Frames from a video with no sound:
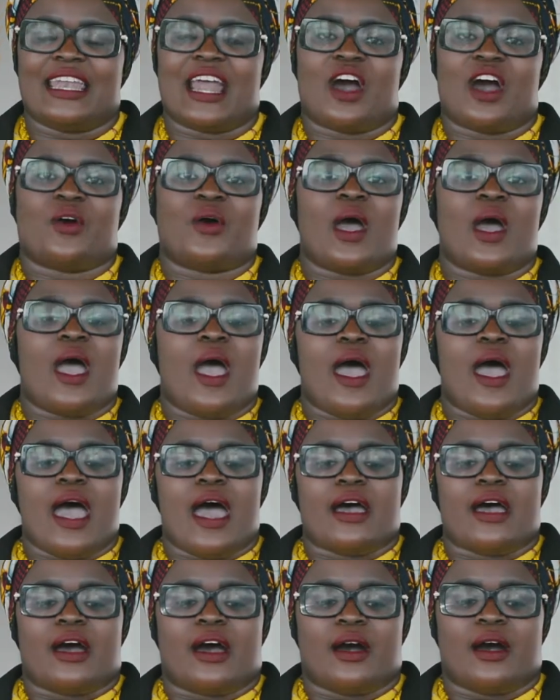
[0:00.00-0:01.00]
Now,
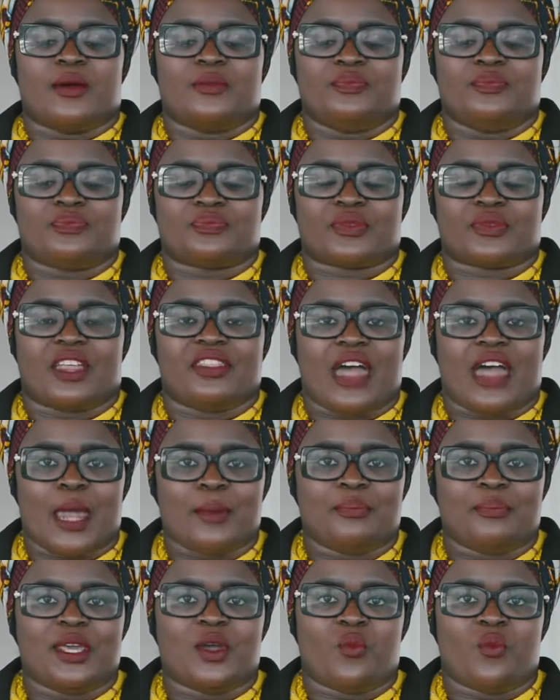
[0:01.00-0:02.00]

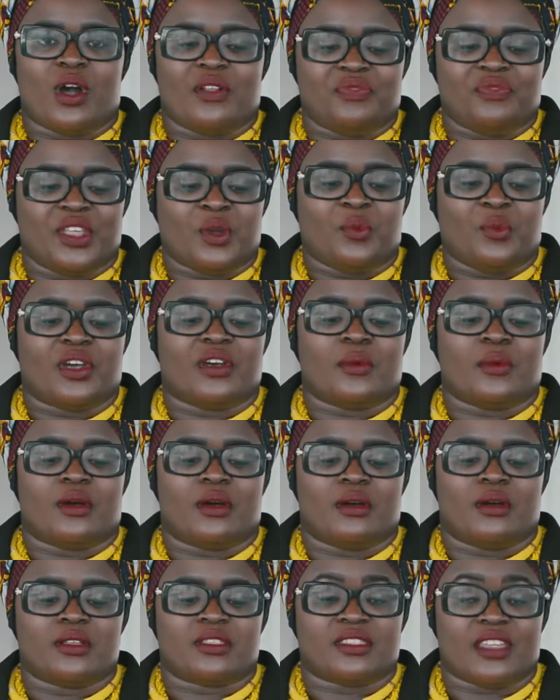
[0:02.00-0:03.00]
that being one thing we're
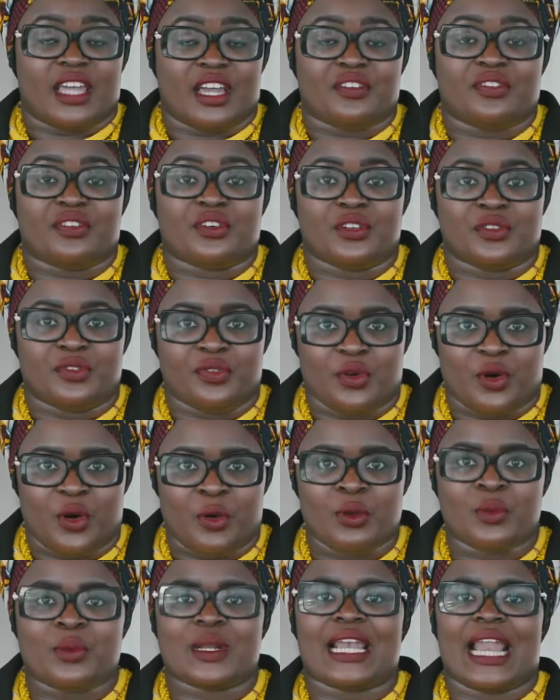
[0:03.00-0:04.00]
thankful for,
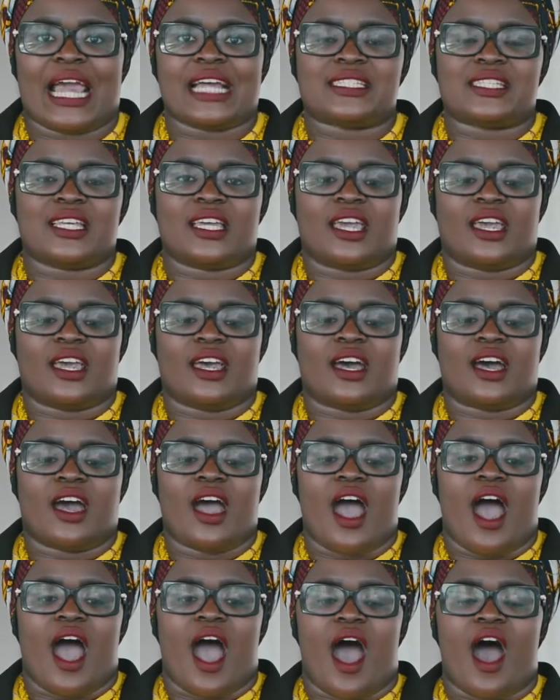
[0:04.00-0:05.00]
we would like to hear
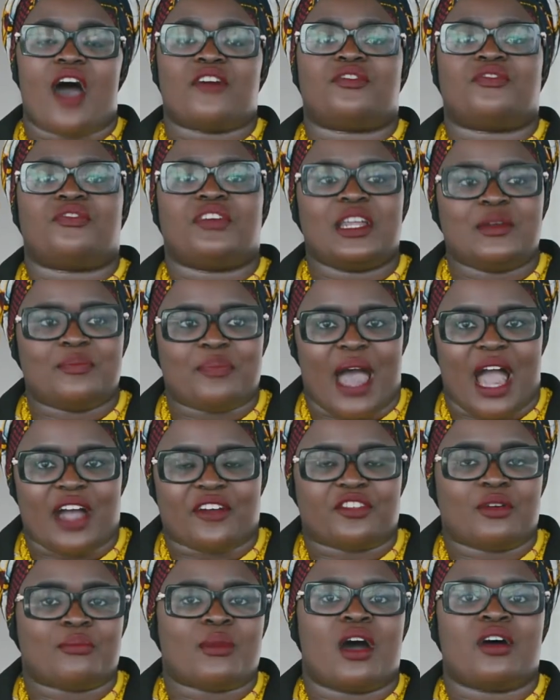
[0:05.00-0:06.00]
feedback
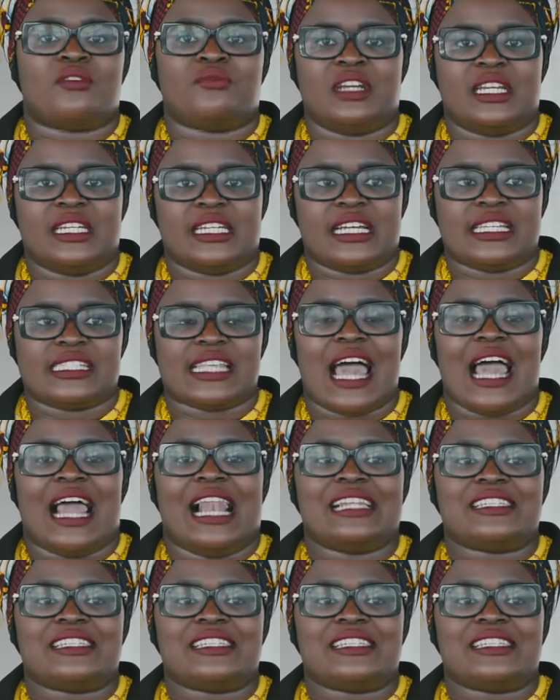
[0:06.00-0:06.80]
from our readers.